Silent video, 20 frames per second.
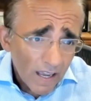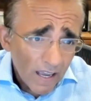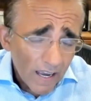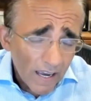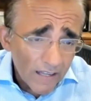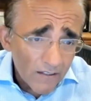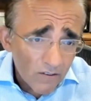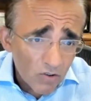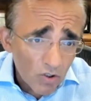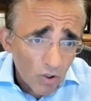
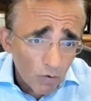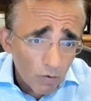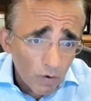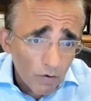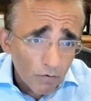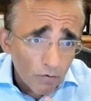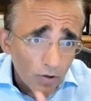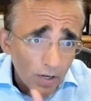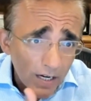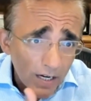And so
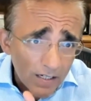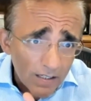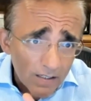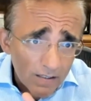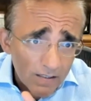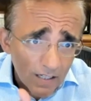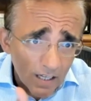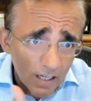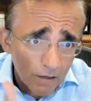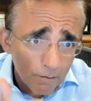we've created
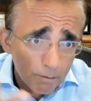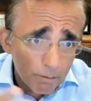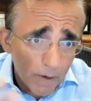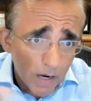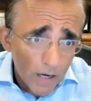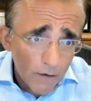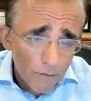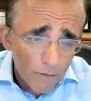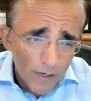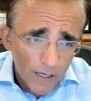this kind of
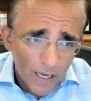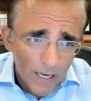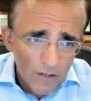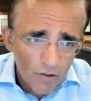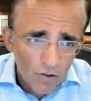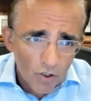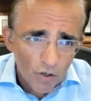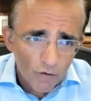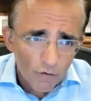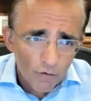
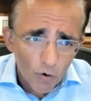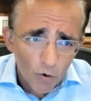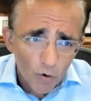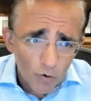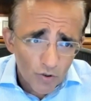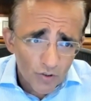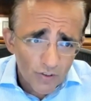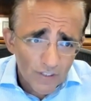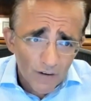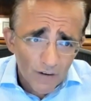bifurcation of
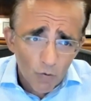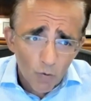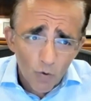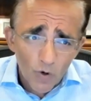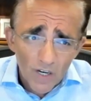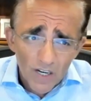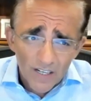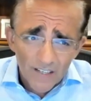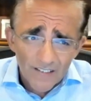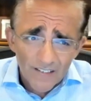notion that
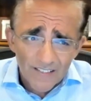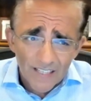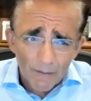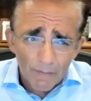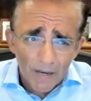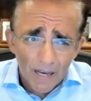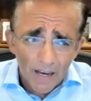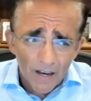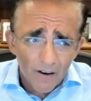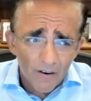work is
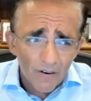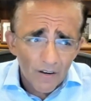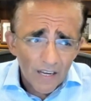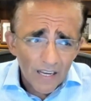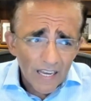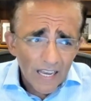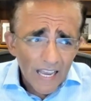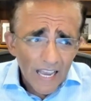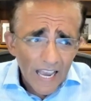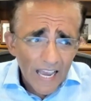somehow
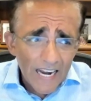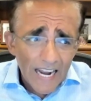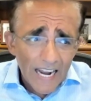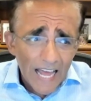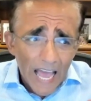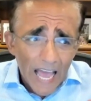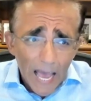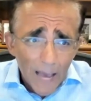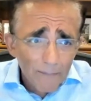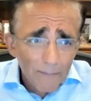an
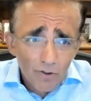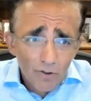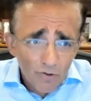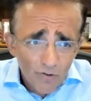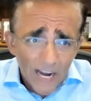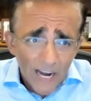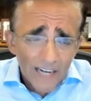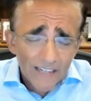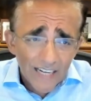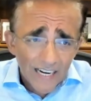
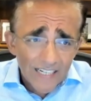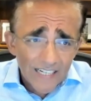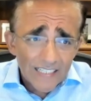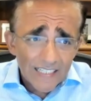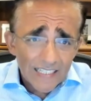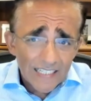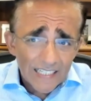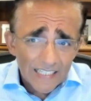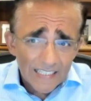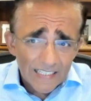abstract
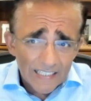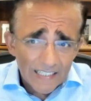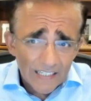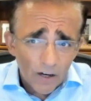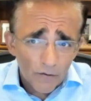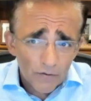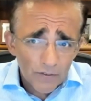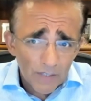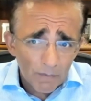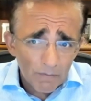idea
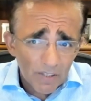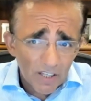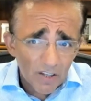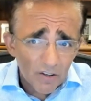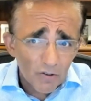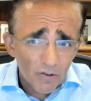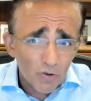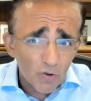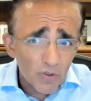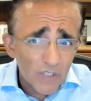of something
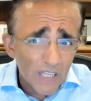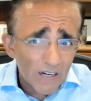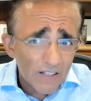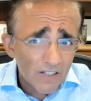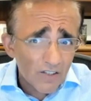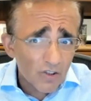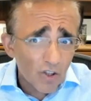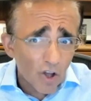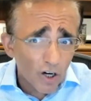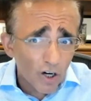you do that
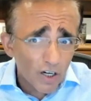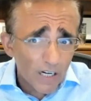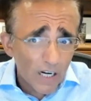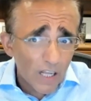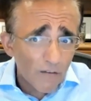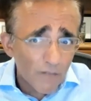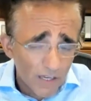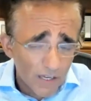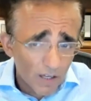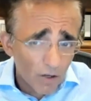is not
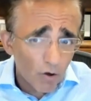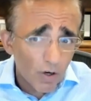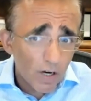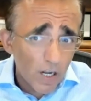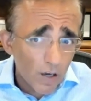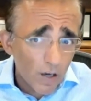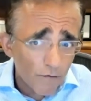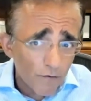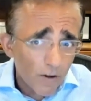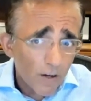living. You
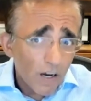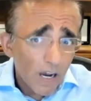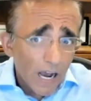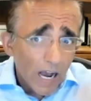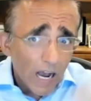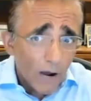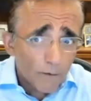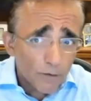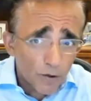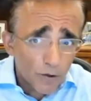live
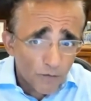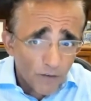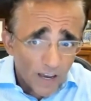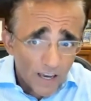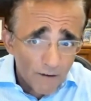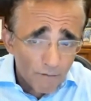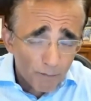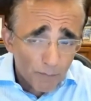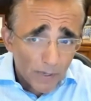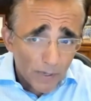after
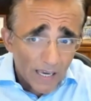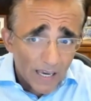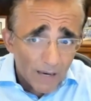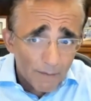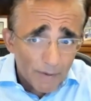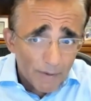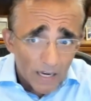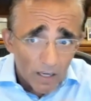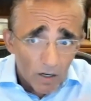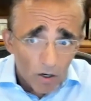5
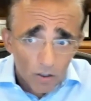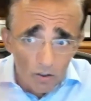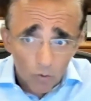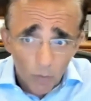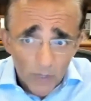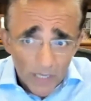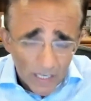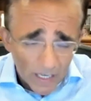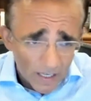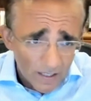p.m. and on the
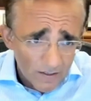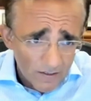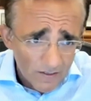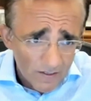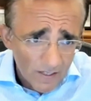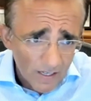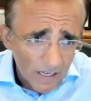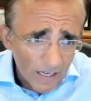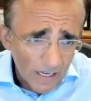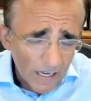weekends.